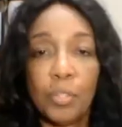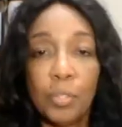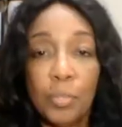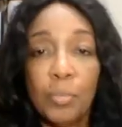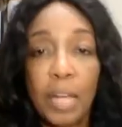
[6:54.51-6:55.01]

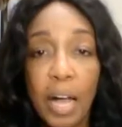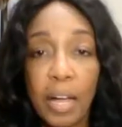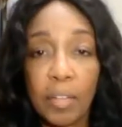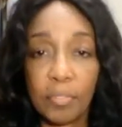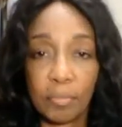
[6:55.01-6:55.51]
Do
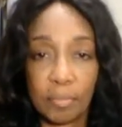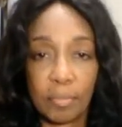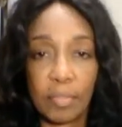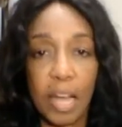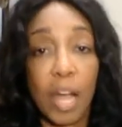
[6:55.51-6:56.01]
not,
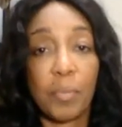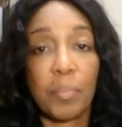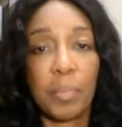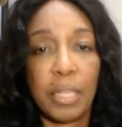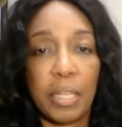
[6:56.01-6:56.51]
I
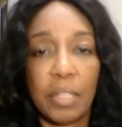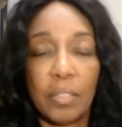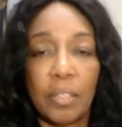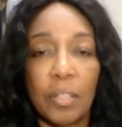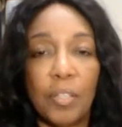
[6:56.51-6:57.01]
repeat,
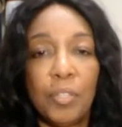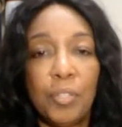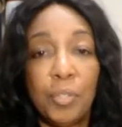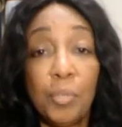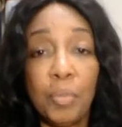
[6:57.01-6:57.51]

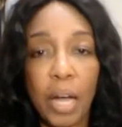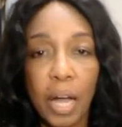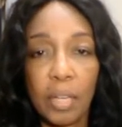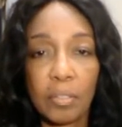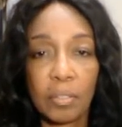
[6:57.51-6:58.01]
do
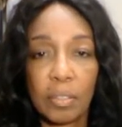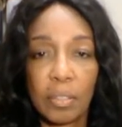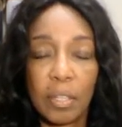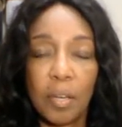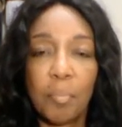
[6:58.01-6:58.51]
not
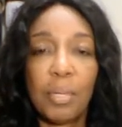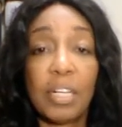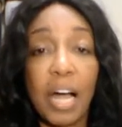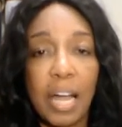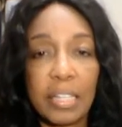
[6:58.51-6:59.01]

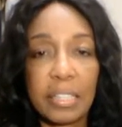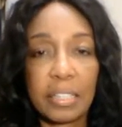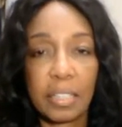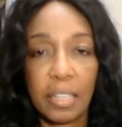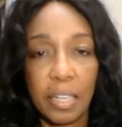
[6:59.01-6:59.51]
put
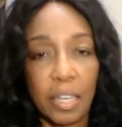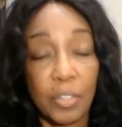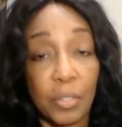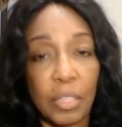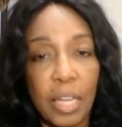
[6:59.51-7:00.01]
ice in
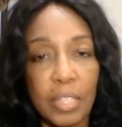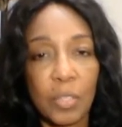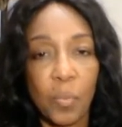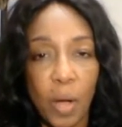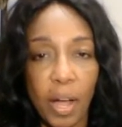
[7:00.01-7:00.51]
your glass
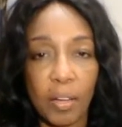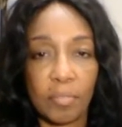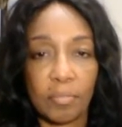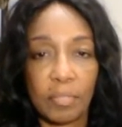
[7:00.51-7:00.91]
of wine.